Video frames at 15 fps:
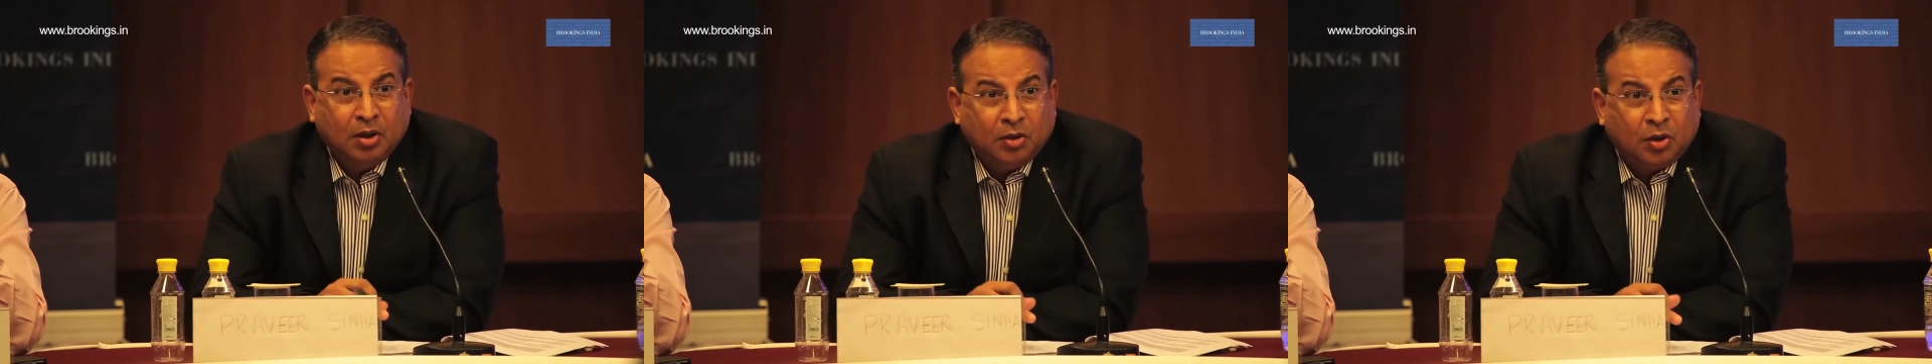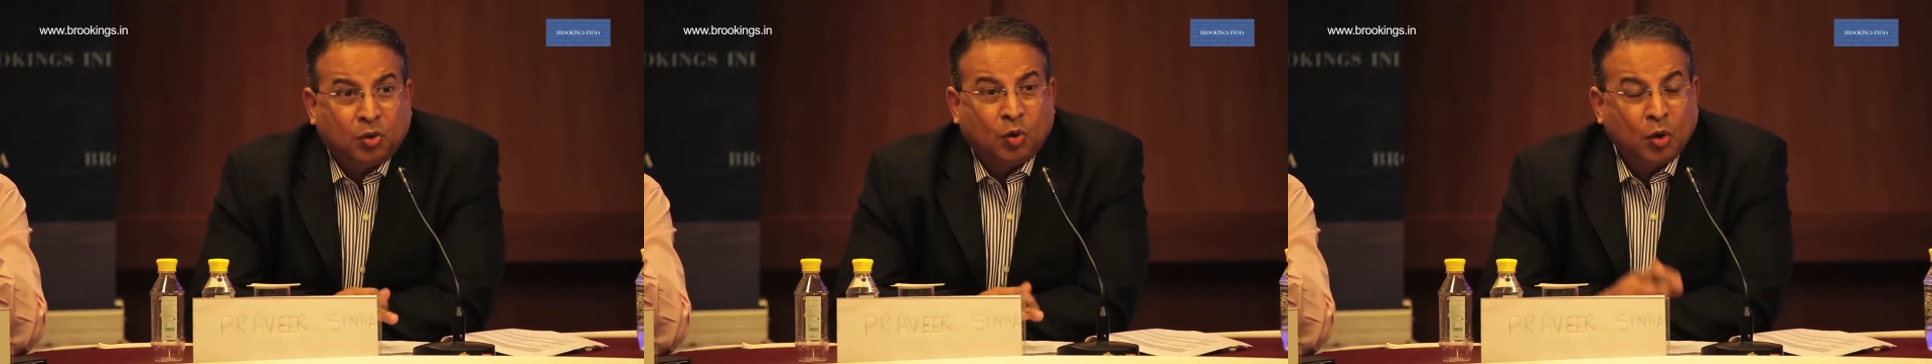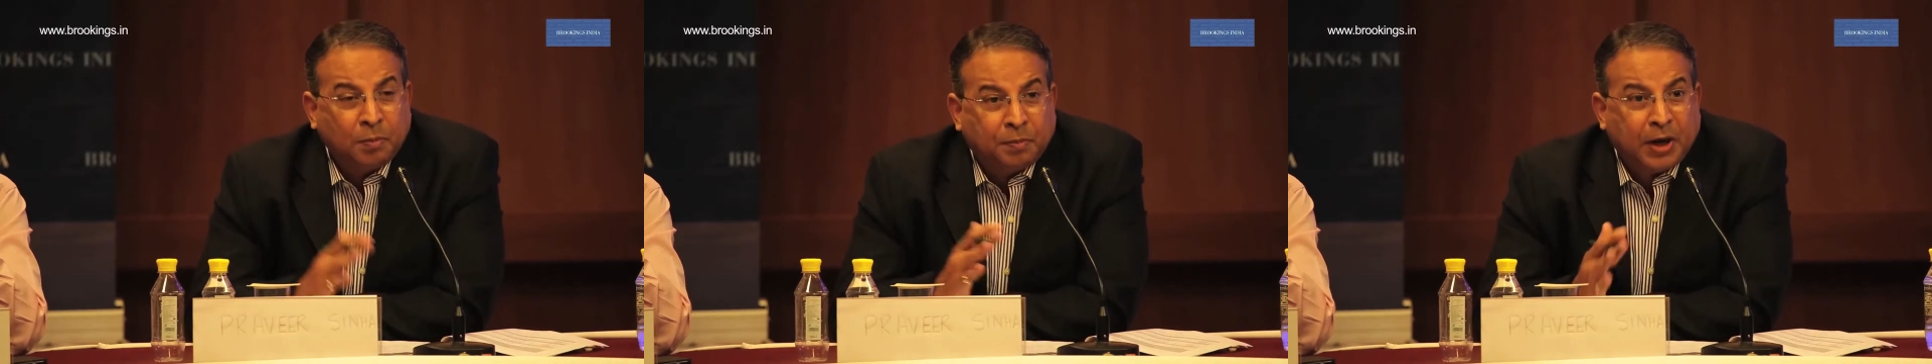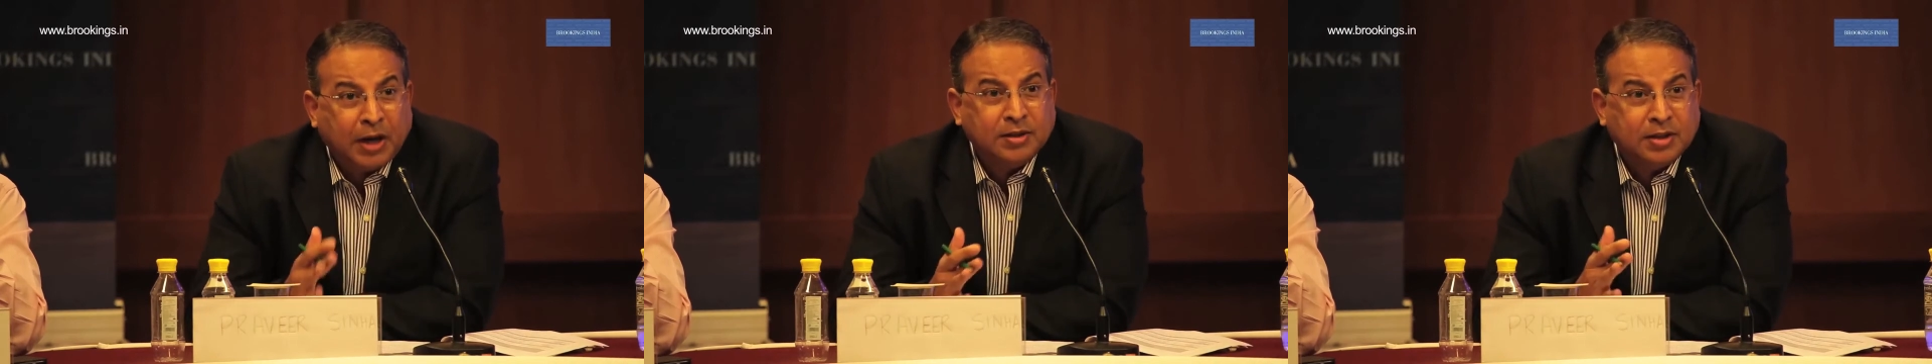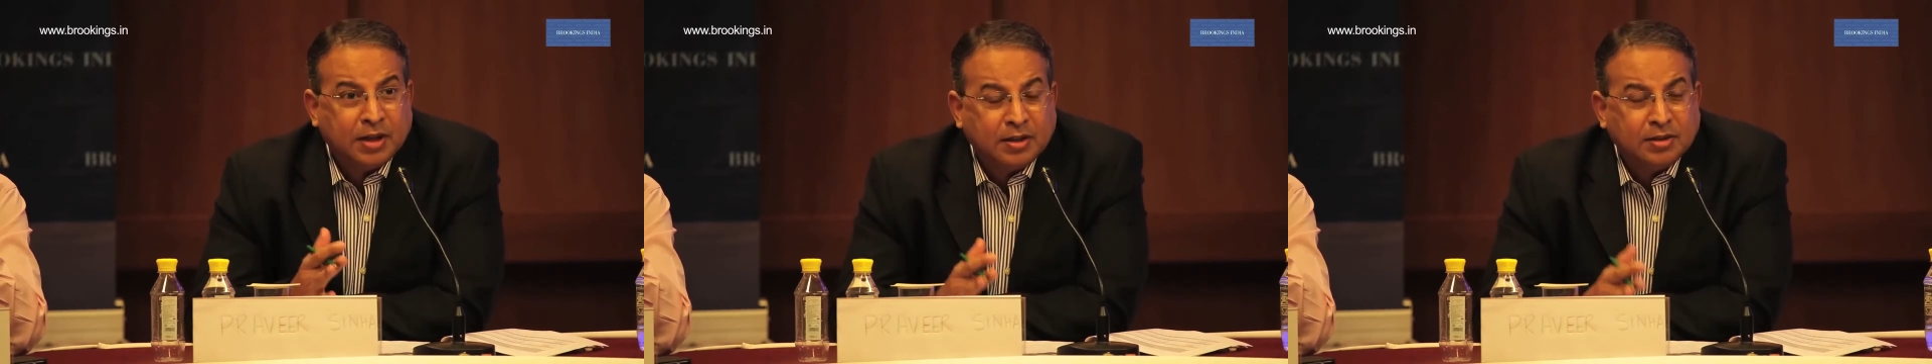The coal
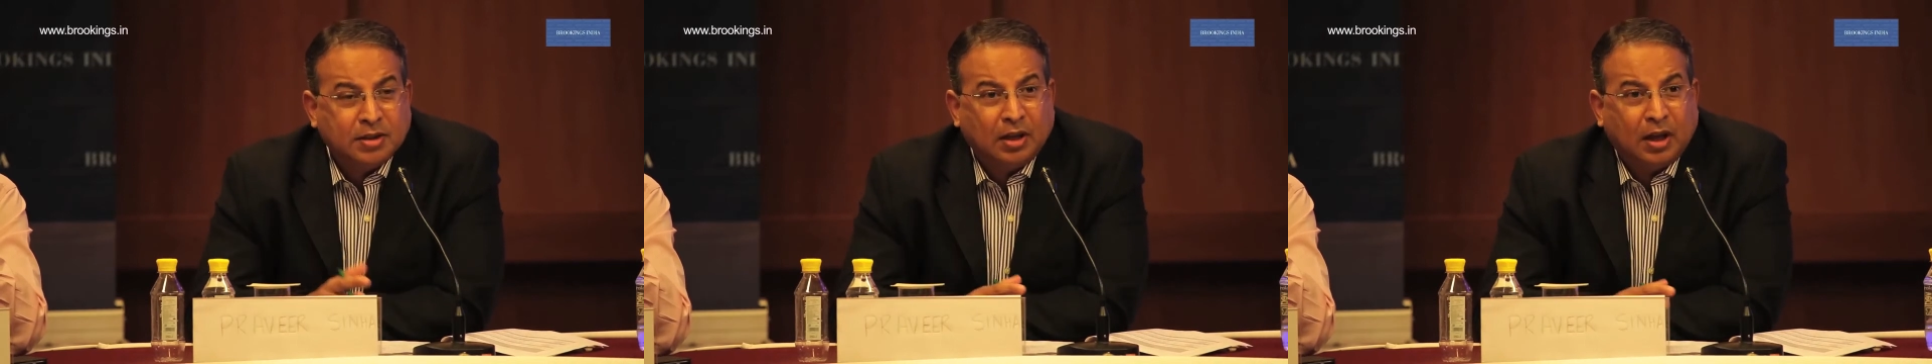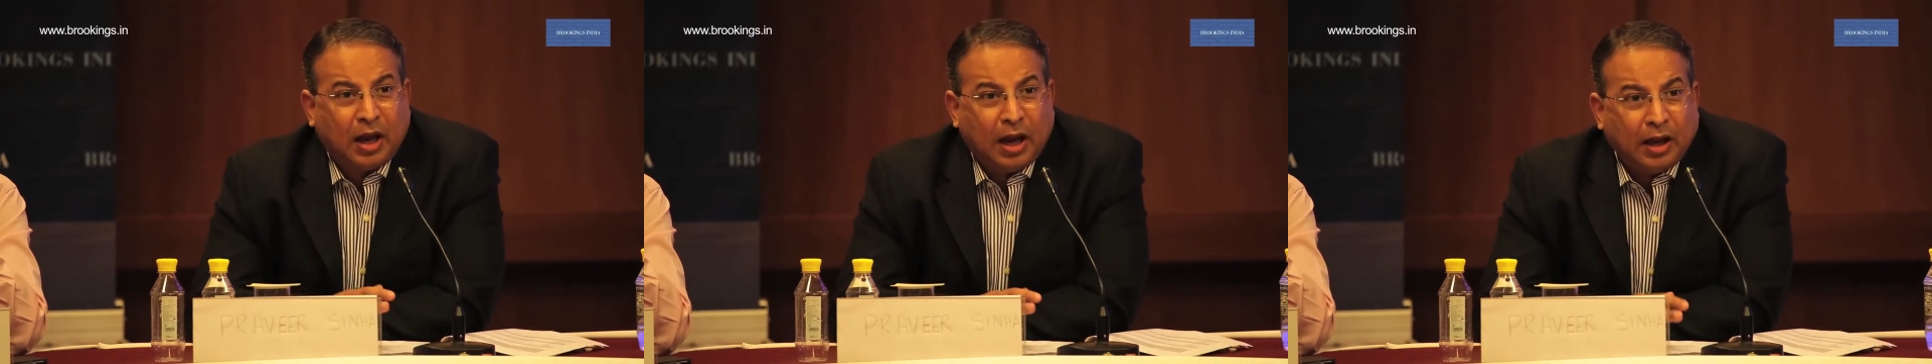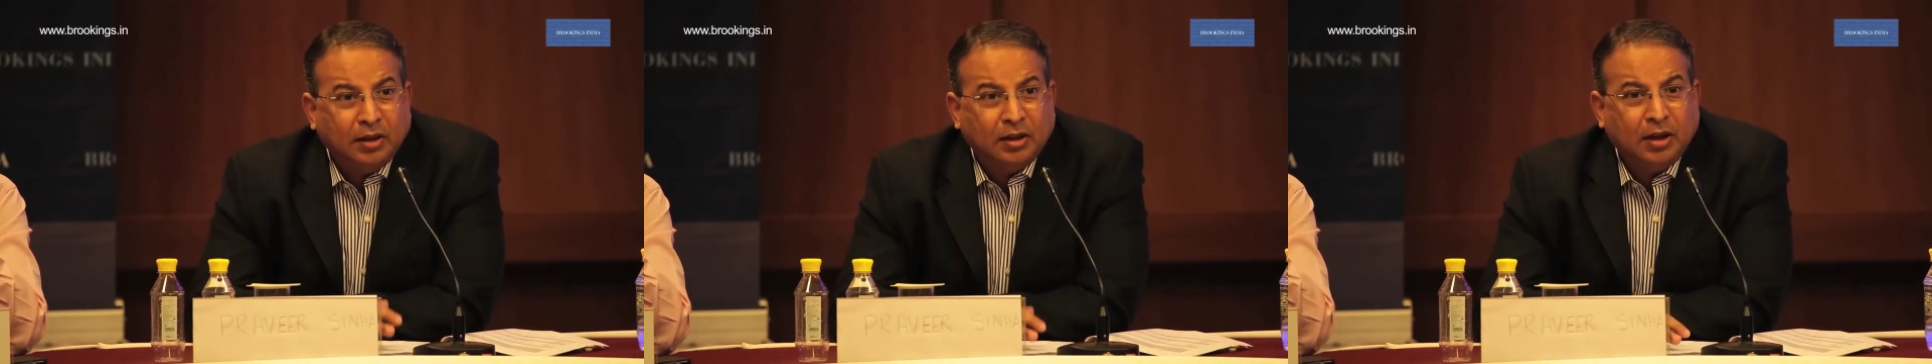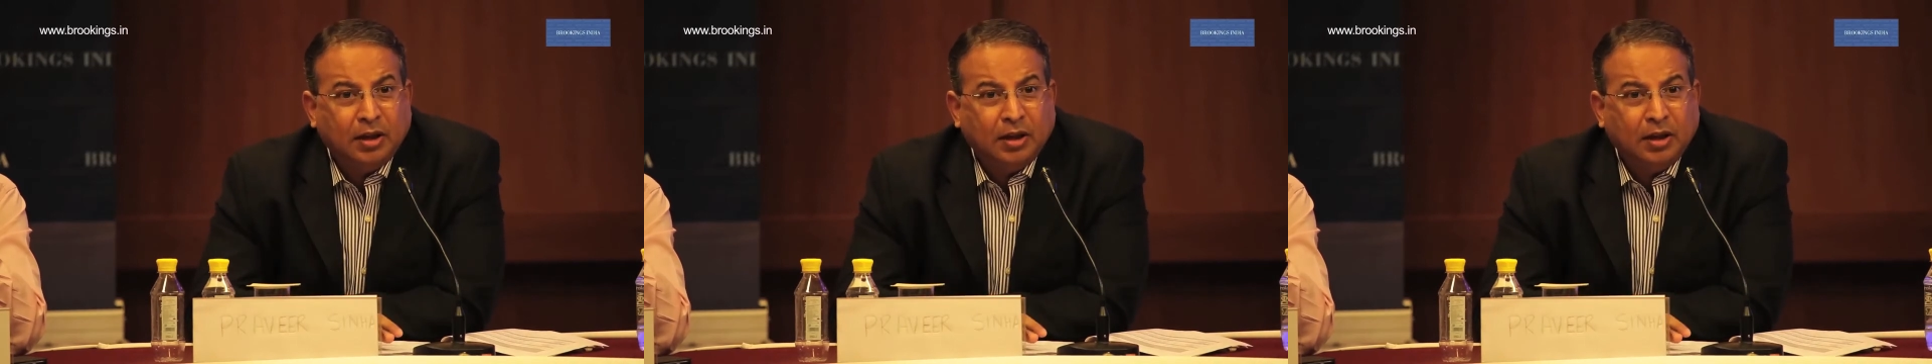prices and